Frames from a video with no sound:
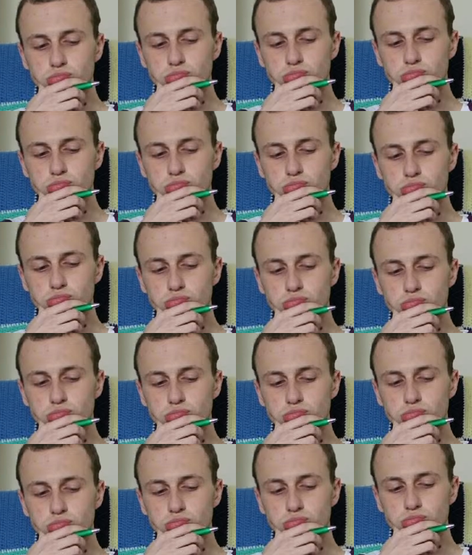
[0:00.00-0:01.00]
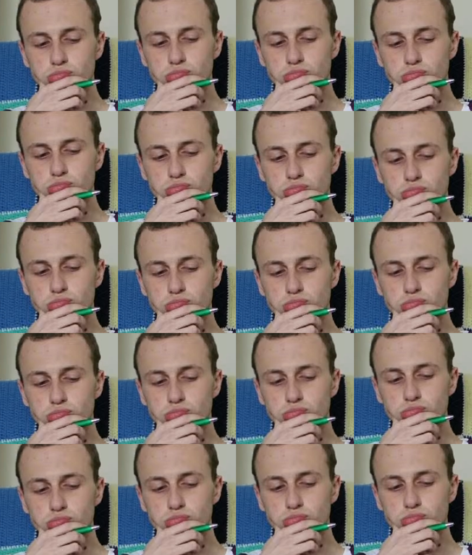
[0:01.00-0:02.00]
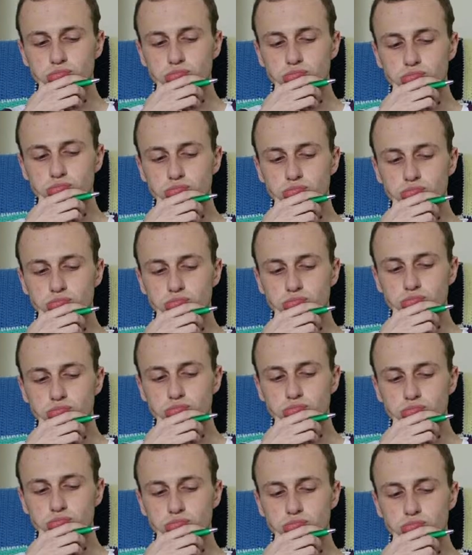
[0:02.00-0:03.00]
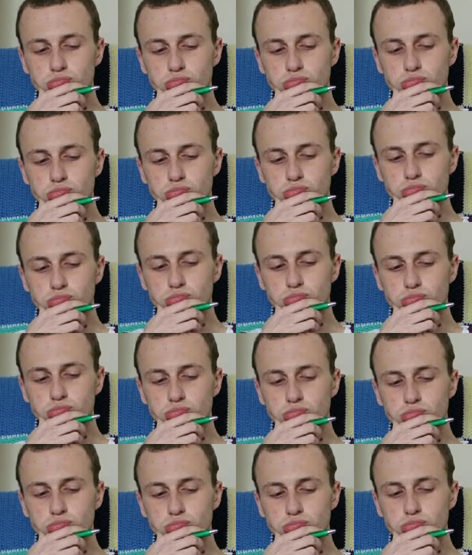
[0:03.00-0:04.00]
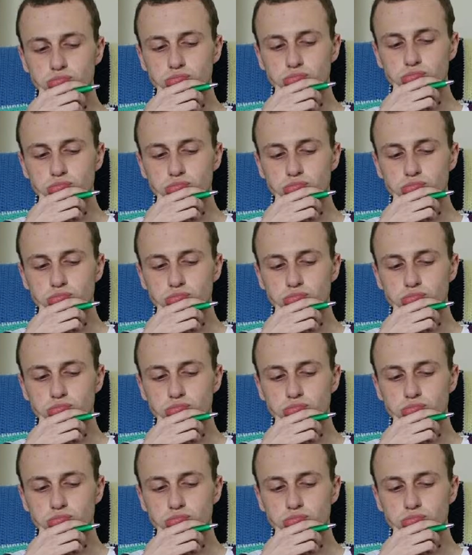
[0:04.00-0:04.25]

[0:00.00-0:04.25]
not going to say his name yet just because I'm not sure if he is